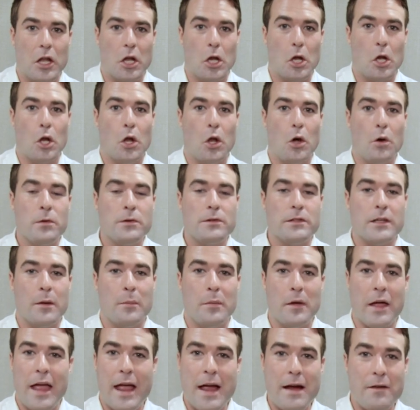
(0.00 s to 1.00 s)
loads
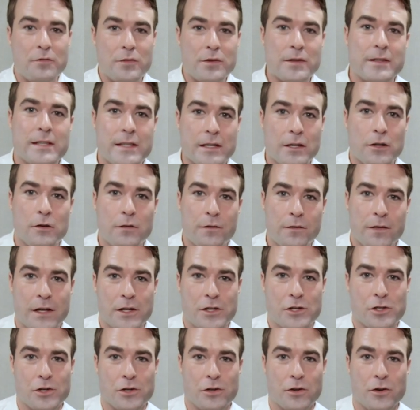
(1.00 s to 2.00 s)
up every single
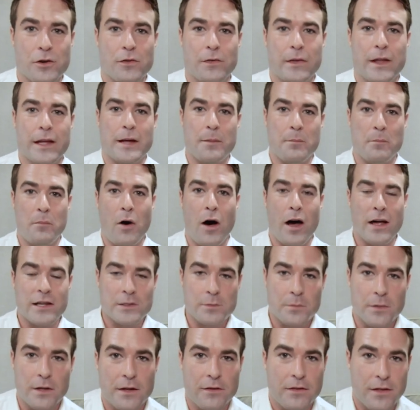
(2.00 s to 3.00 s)
feature they can
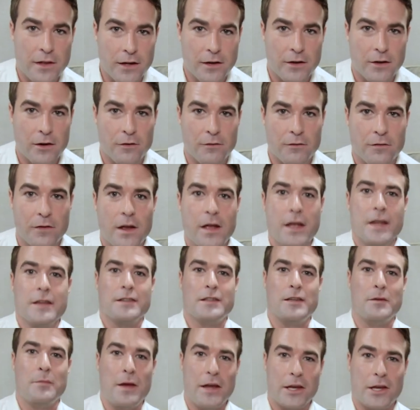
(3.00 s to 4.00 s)
possibly think of
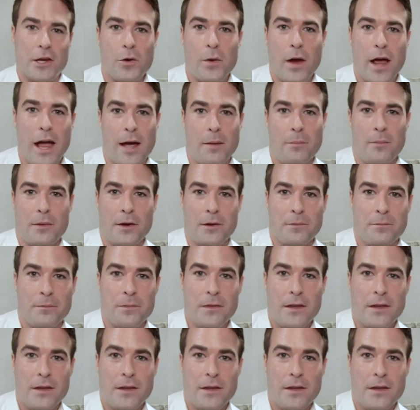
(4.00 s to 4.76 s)
to make you happy.